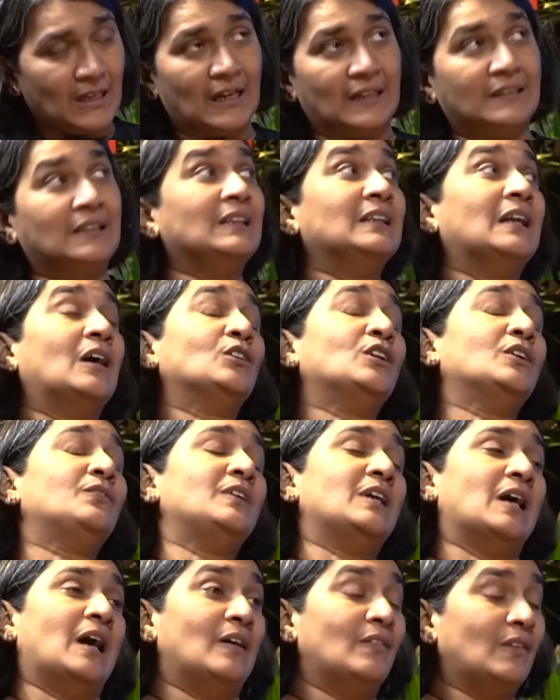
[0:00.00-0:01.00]
I think now that
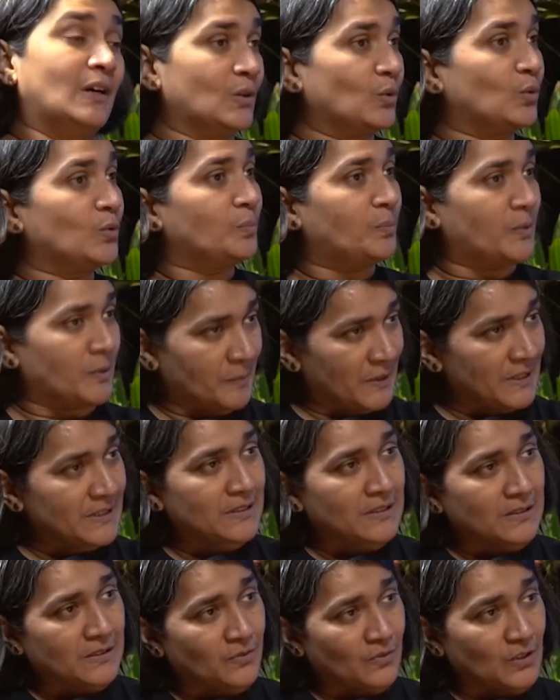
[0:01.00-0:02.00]
we have our own
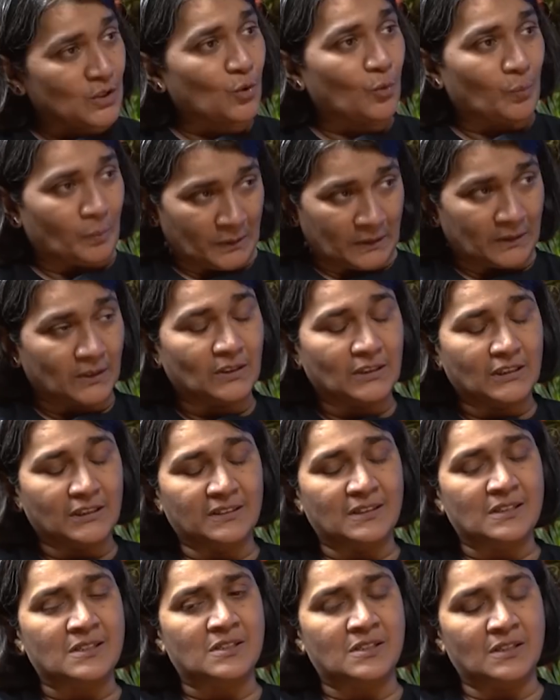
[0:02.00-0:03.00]
premises, which opened
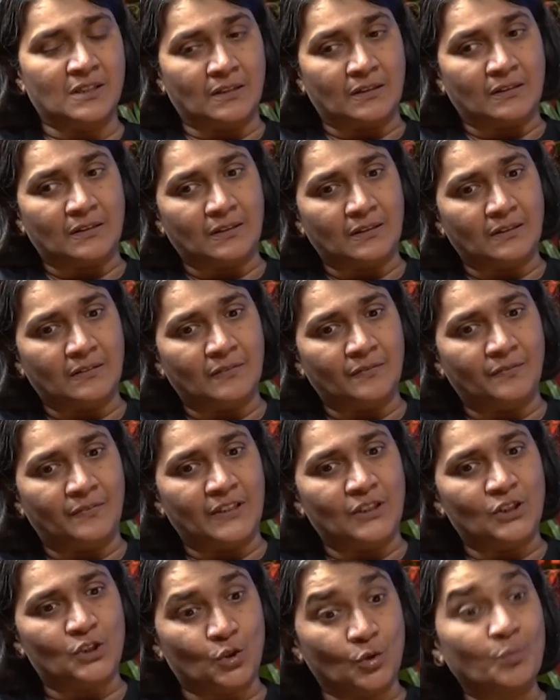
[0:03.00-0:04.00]
earlier this year,
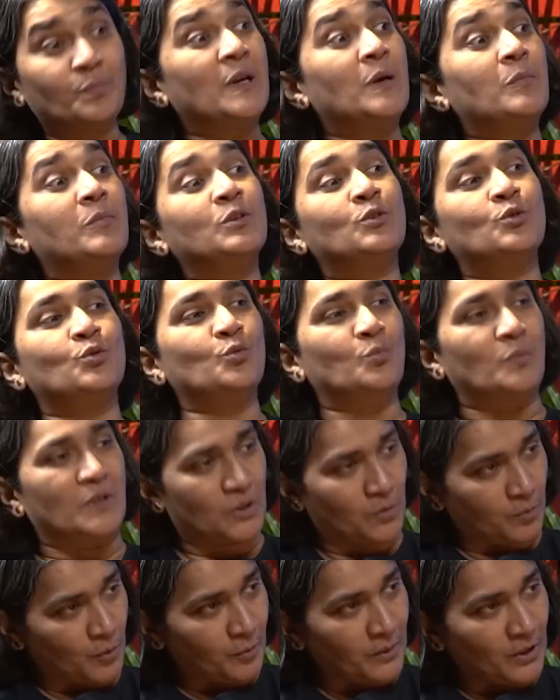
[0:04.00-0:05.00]
we should be able to do
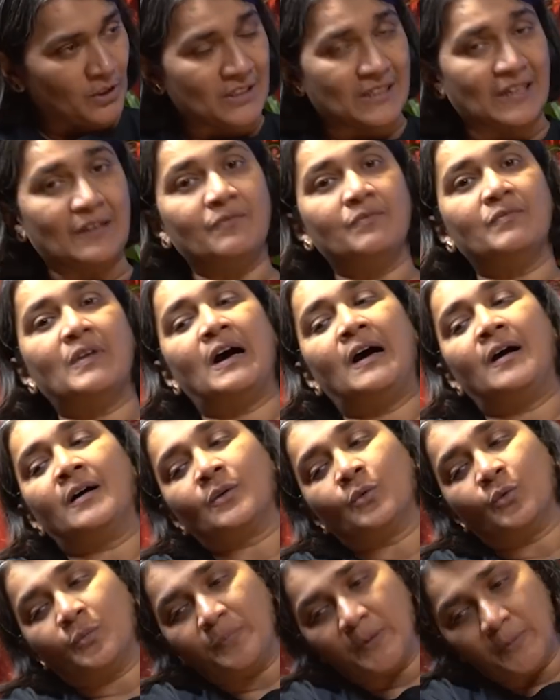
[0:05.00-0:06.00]
much more, because then
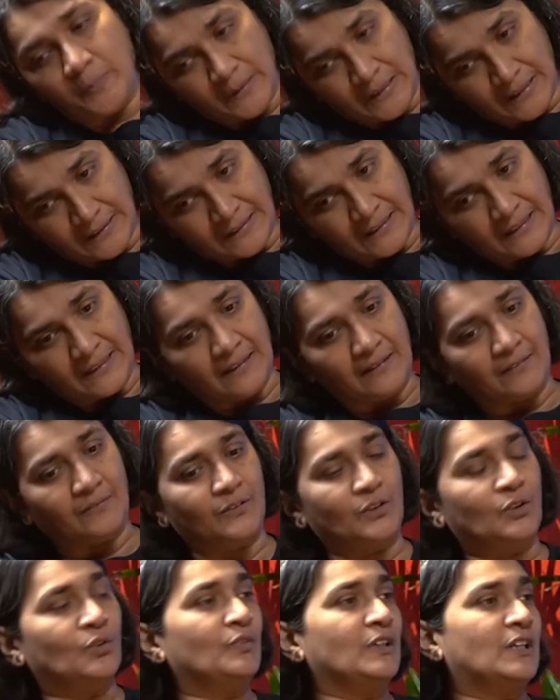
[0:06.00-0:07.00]
our own people are there.
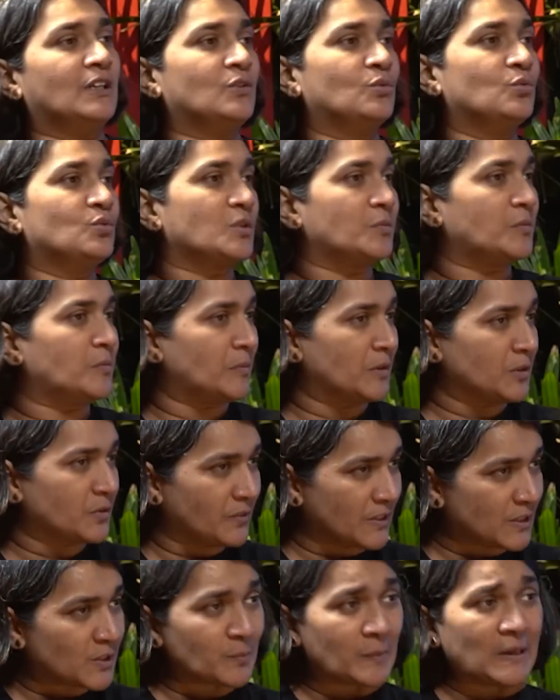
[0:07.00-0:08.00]
We can do some amount
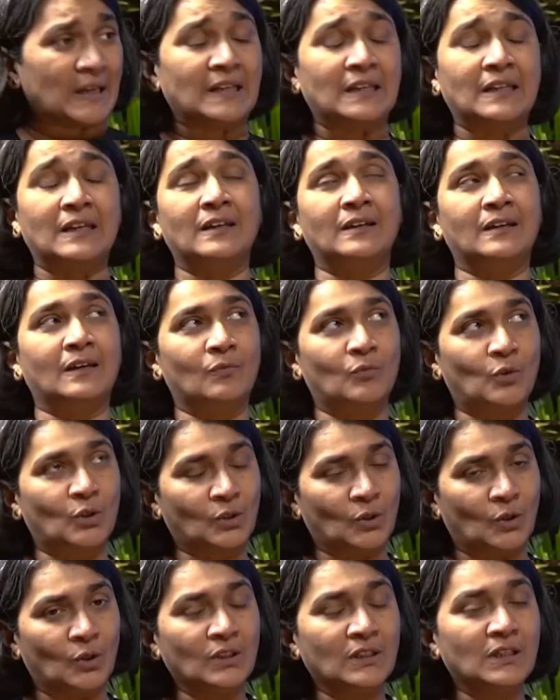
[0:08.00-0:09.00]
of explaining and
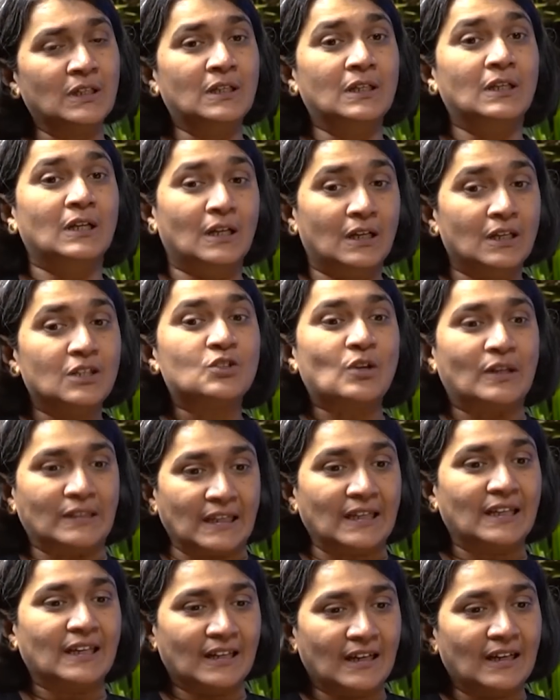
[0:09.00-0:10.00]
whatnot. So I
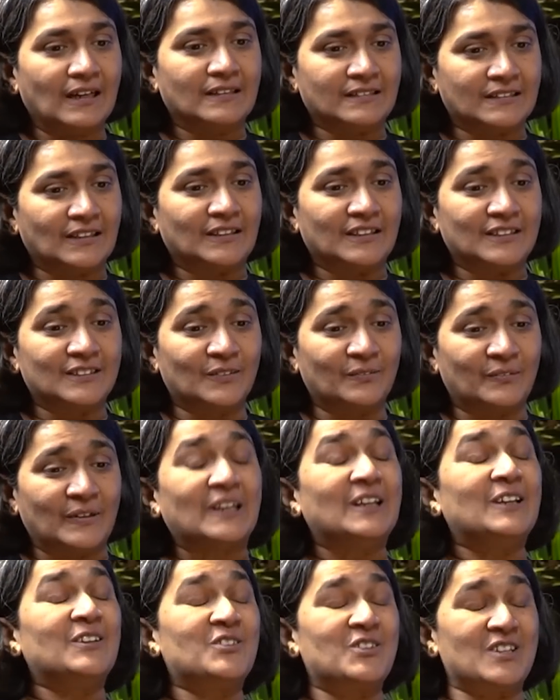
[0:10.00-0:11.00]
think AI is a
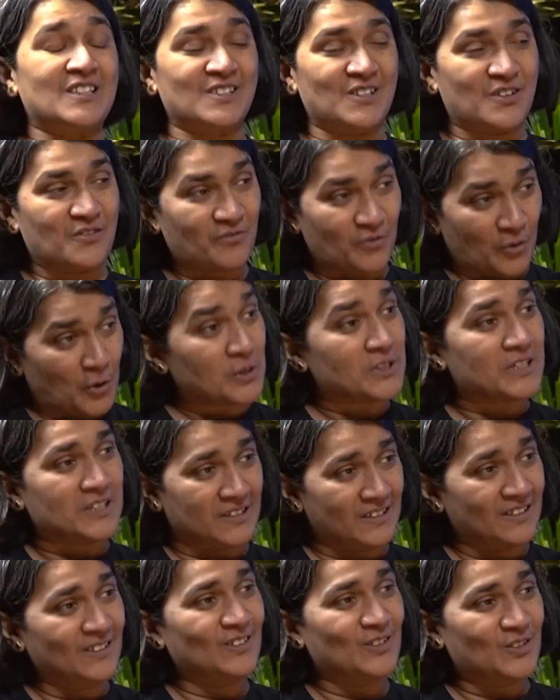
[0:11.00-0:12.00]
very interesting
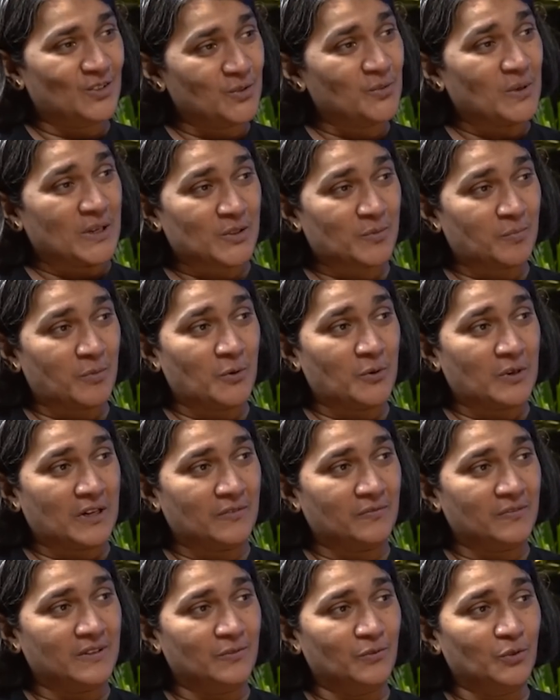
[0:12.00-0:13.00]
frontier to explore,
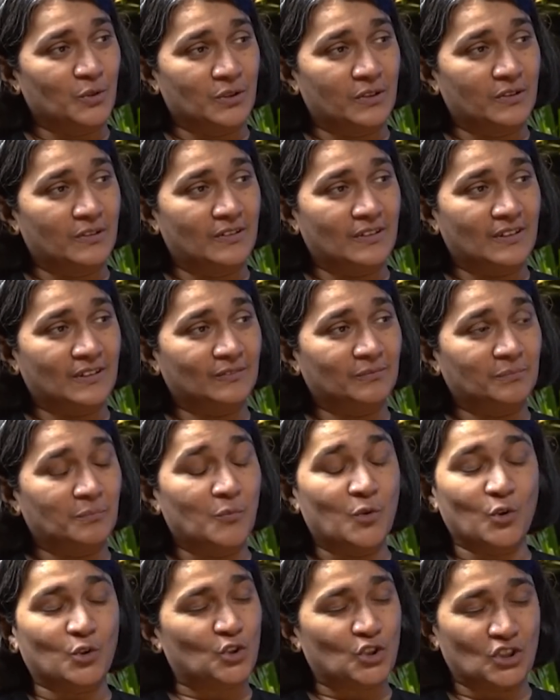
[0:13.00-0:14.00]
and we would
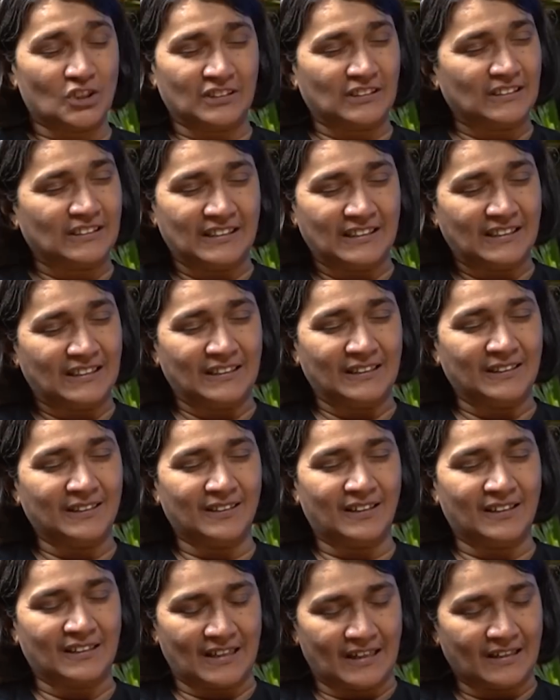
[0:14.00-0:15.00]
most
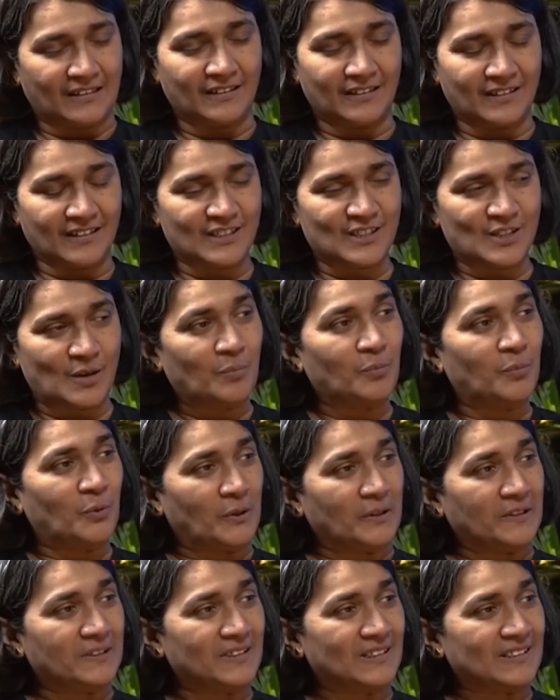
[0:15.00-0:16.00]
certainly attack it at some
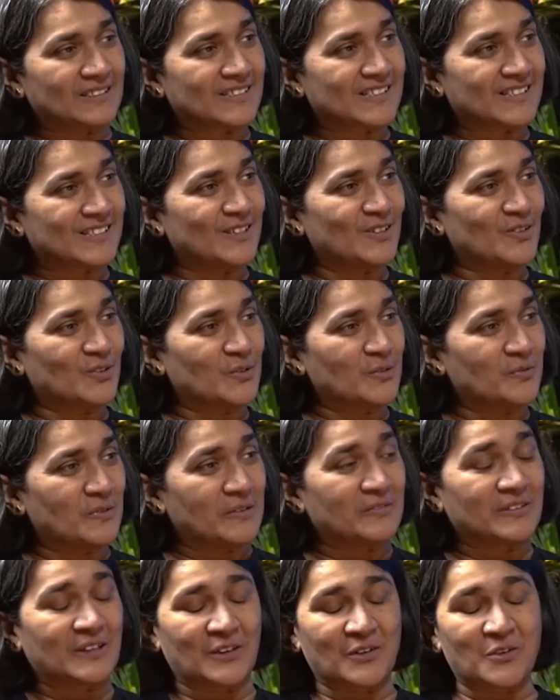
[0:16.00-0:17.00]
point and see
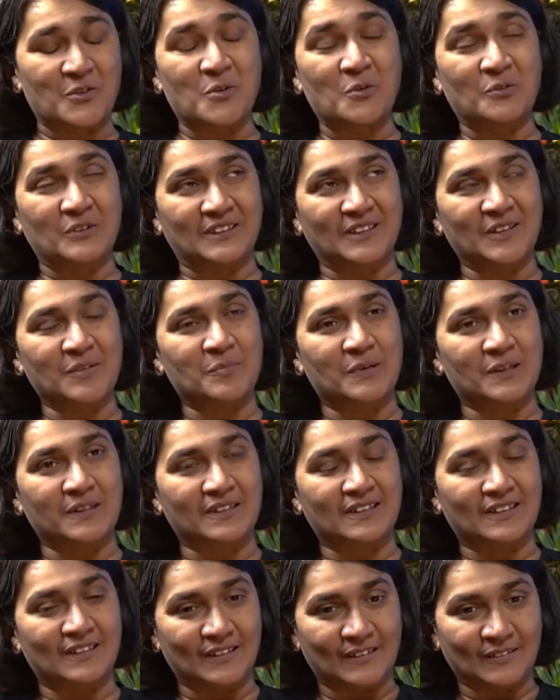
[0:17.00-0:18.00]
where we can go with it.
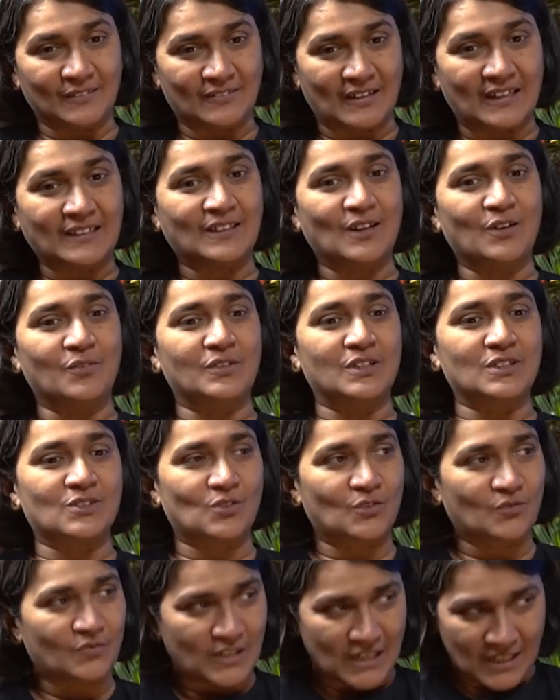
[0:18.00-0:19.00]
But right now we are
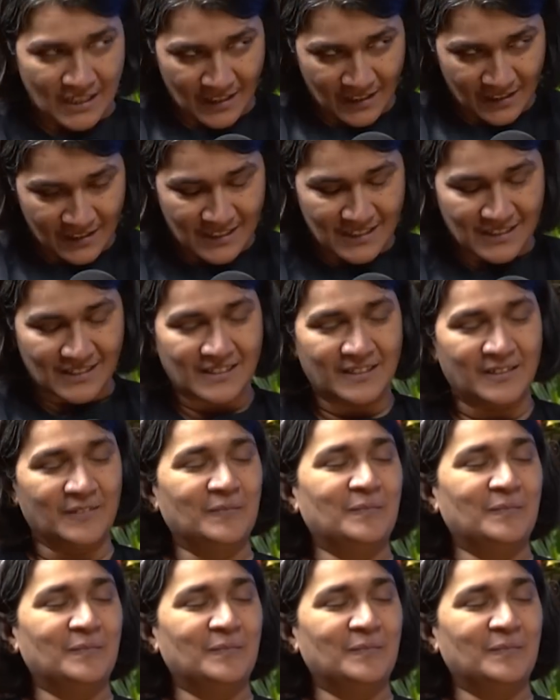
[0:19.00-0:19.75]
sort of taking it easy.